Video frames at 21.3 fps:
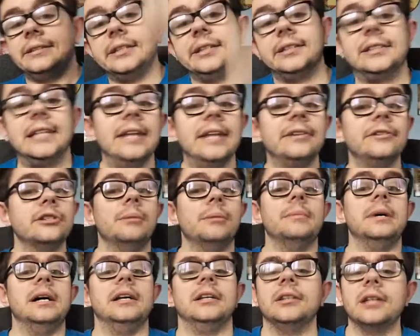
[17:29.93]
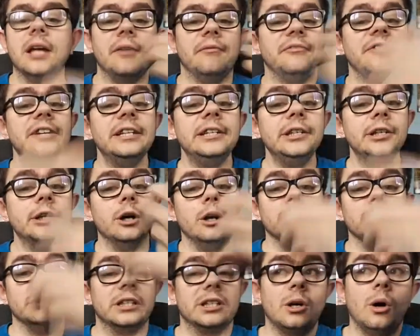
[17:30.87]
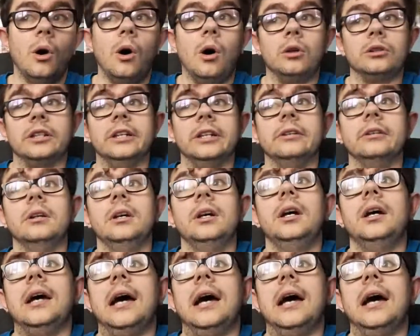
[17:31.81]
to send them a video recording,